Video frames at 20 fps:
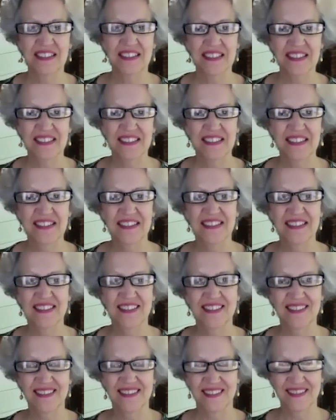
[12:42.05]

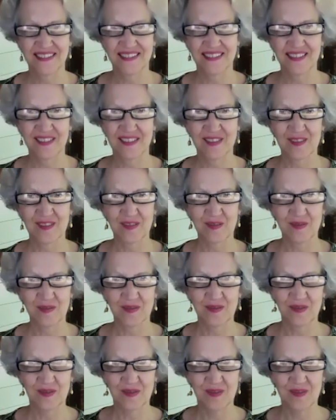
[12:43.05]

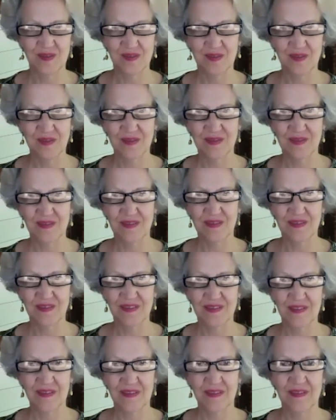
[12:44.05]

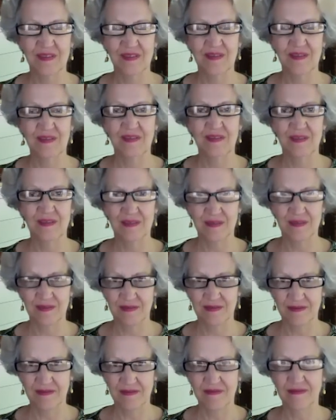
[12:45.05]

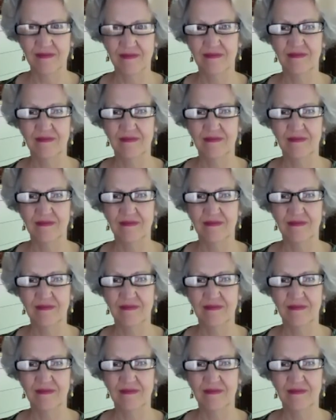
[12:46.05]
[no speech]